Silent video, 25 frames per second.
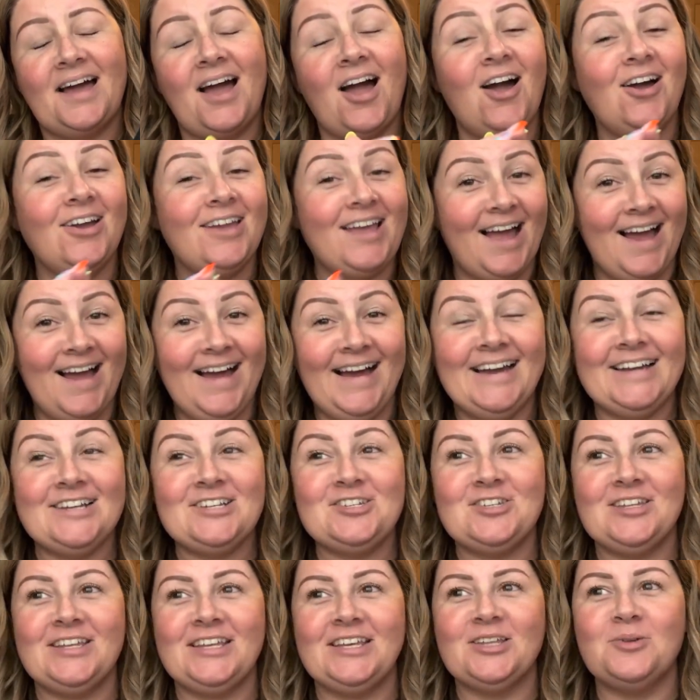I can't
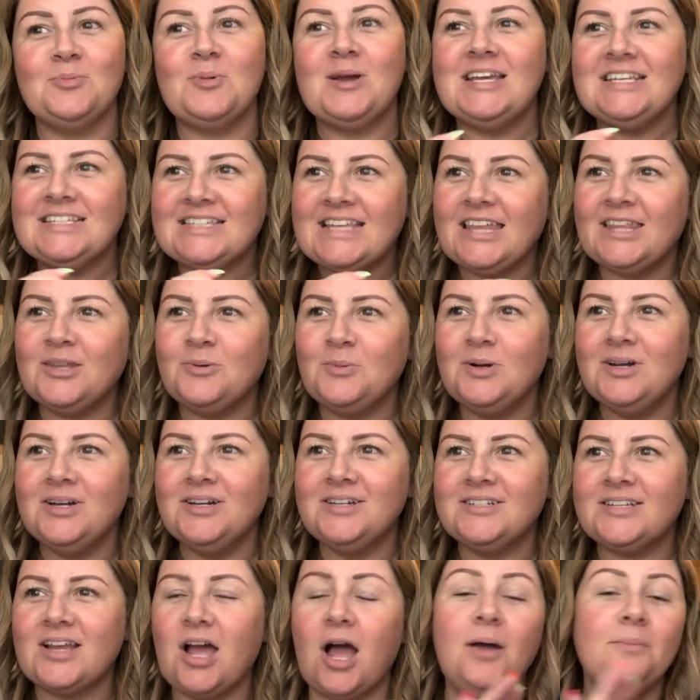actually think of the word. Is that the
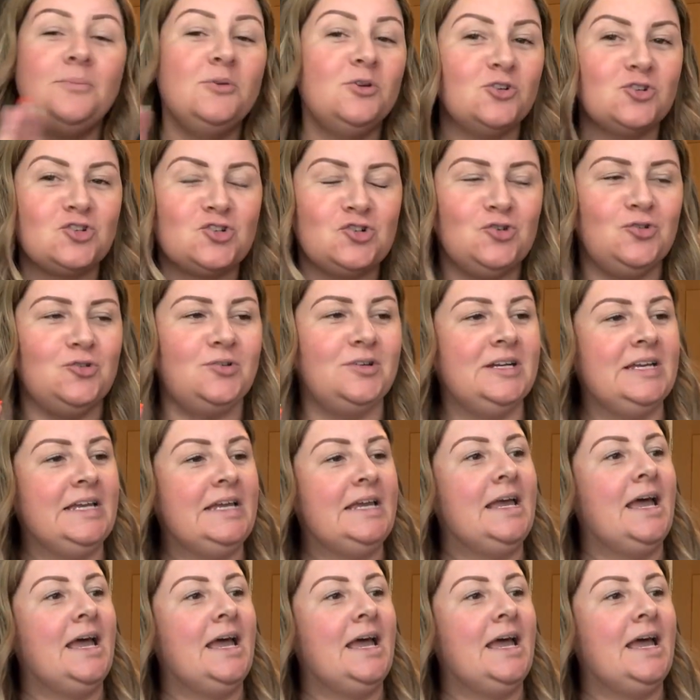word? I'm not sure.